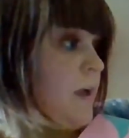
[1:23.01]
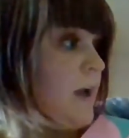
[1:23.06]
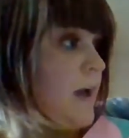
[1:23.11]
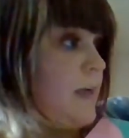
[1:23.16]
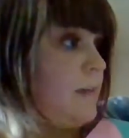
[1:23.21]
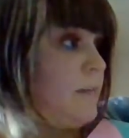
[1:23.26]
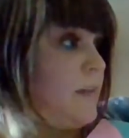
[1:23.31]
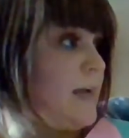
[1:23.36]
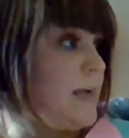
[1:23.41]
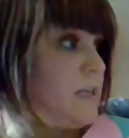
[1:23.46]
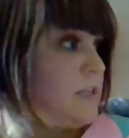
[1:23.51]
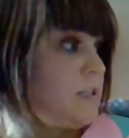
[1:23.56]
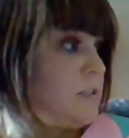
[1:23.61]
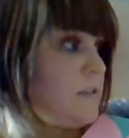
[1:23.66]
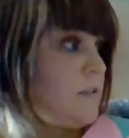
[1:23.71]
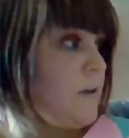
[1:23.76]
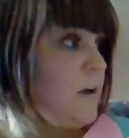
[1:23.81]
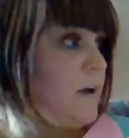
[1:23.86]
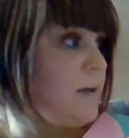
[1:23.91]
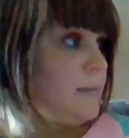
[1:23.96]
At last,
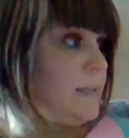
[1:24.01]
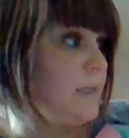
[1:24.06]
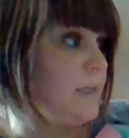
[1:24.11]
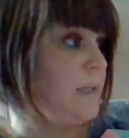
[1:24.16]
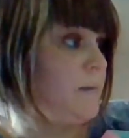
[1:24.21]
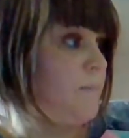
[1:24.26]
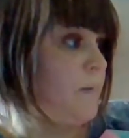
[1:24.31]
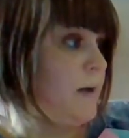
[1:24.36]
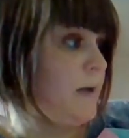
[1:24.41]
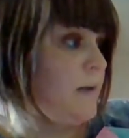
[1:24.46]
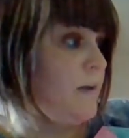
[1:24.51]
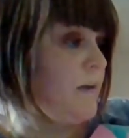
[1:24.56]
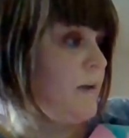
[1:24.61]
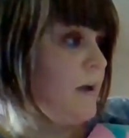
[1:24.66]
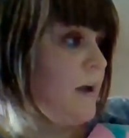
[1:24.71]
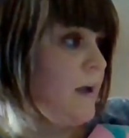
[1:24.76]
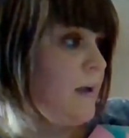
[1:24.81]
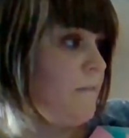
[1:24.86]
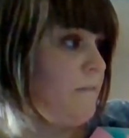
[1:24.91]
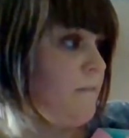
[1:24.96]
thought Ladybug,
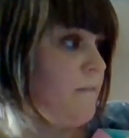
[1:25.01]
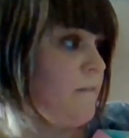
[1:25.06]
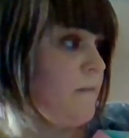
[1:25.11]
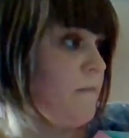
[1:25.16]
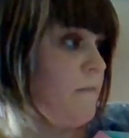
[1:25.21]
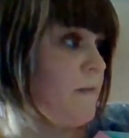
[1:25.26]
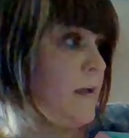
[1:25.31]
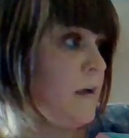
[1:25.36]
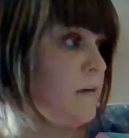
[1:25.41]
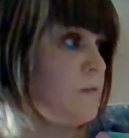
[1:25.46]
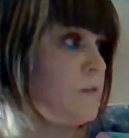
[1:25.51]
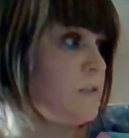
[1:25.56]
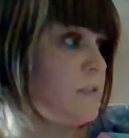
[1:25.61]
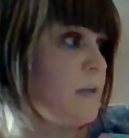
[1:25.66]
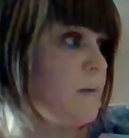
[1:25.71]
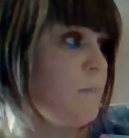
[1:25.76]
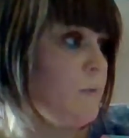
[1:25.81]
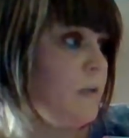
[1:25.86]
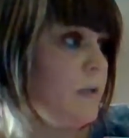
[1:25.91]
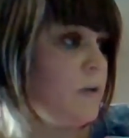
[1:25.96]
I've found
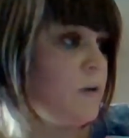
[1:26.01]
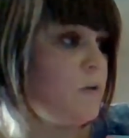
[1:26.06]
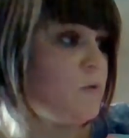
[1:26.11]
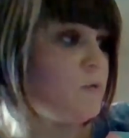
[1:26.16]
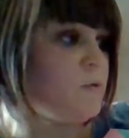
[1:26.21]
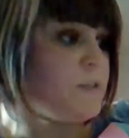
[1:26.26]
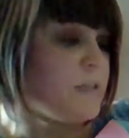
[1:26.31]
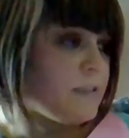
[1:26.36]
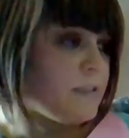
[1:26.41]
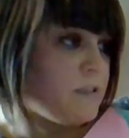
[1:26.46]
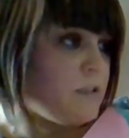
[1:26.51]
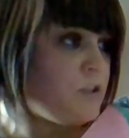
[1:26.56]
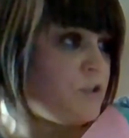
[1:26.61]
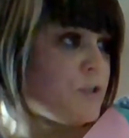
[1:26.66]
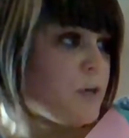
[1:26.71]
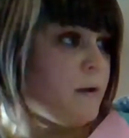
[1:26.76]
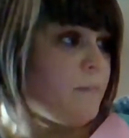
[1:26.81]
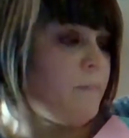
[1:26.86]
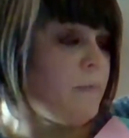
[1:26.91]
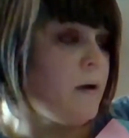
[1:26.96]
someone who doesn't
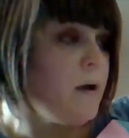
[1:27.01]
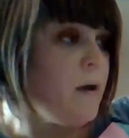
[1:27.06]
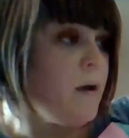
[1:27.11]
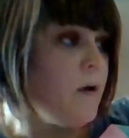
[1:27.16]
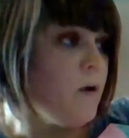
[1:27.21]
jump,